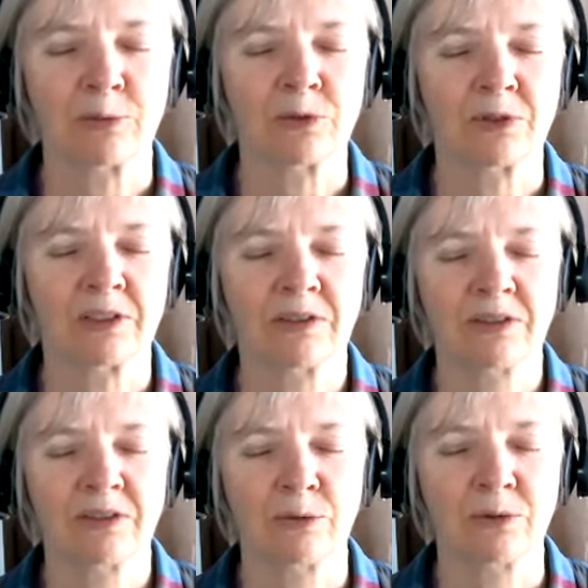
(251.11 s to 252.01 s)
or
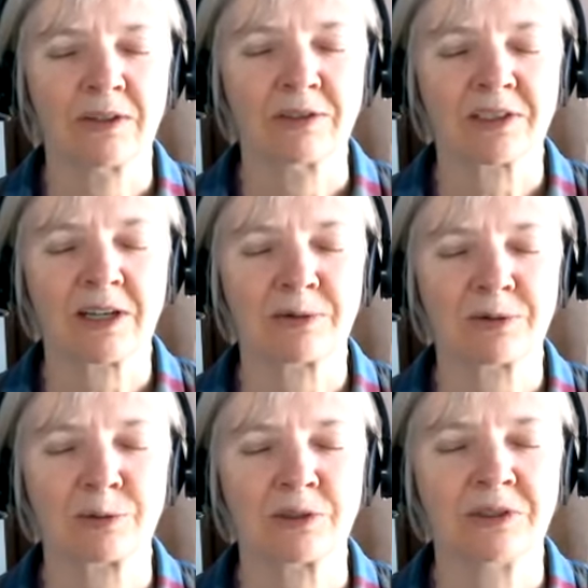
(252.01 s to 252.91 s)
wherever it's
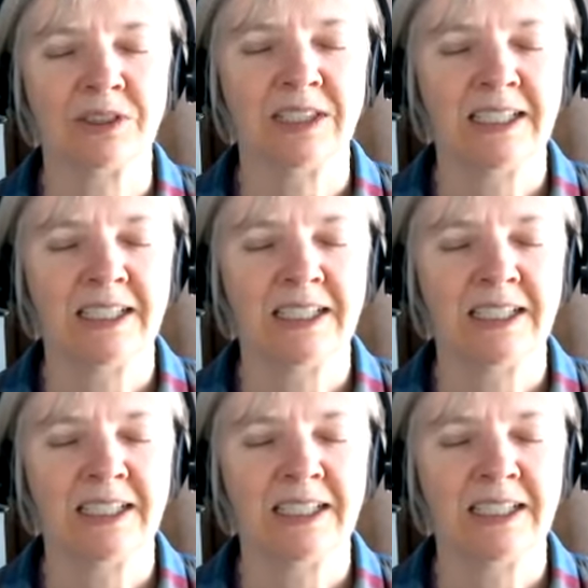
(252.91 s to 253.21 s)
comfortable.